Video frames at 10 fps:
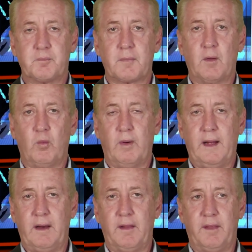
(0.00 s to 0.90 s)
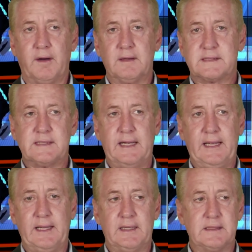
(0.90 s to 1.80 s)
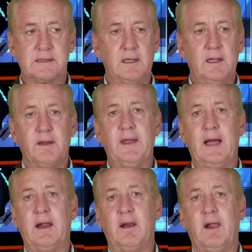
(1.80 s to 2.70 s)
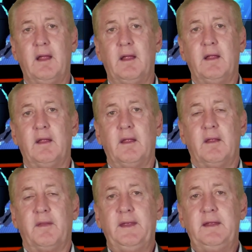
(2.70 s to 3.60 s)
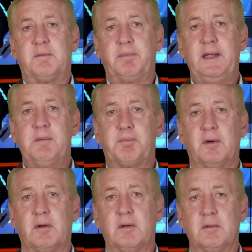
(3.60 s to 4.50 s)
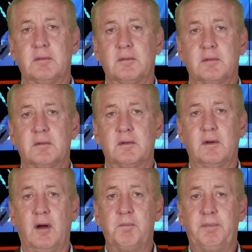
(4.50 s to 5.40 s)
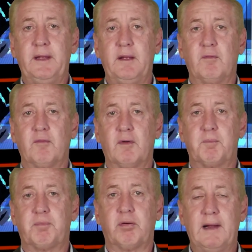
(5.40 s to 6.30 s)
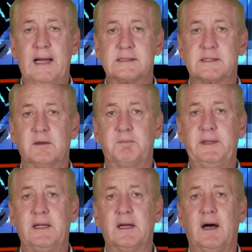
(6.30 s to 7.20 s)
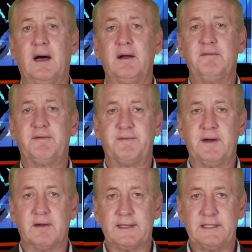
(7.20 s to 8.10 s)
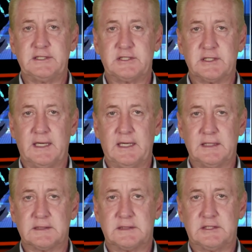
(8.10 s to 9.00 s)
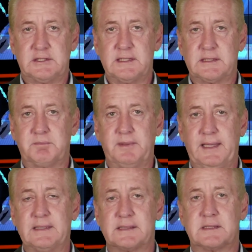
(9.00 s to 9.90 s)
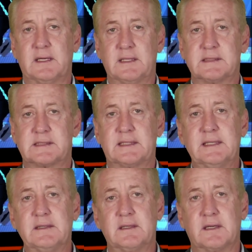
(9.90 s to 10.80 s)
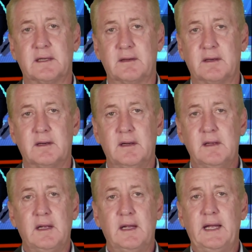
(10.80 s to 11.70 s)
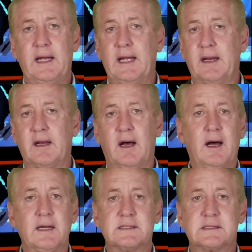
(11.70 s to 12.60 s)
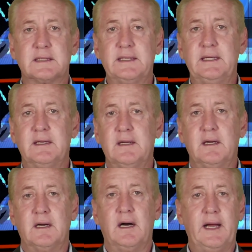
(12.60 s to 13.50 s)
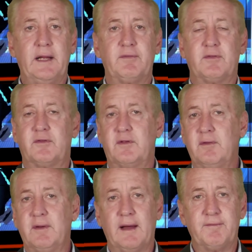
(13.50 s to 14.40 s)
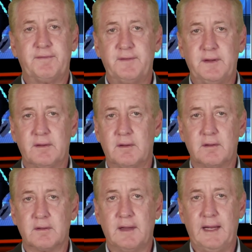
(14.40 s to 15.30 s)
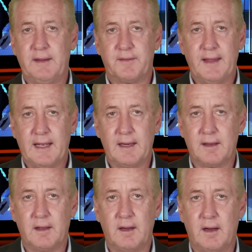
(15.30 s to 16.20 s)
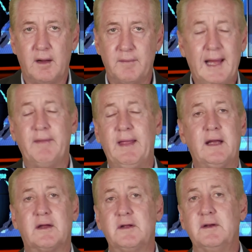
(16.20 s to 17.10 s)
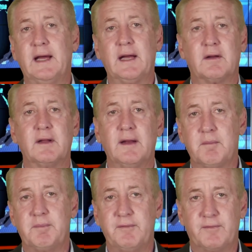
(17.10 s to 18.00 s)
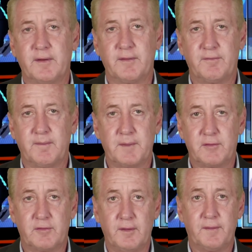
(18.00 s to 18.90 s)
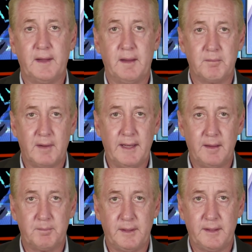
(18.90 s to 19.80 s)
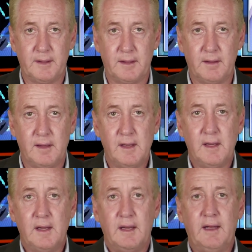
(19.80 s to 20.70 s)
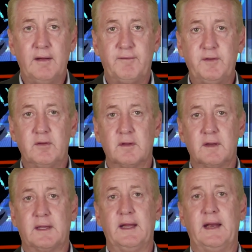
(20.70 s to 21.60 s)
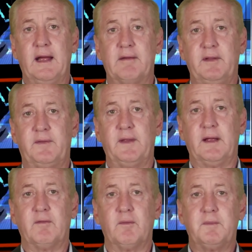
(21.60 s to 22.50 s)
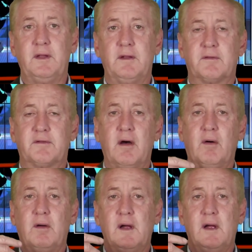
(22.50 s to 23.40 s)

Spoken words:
what they're saying is that these people are being repressed, they're being unfairly judged just based on skin color. And honestly, I do not feel like that. That could not be further from the truth, in my opinion, if you look at everything. So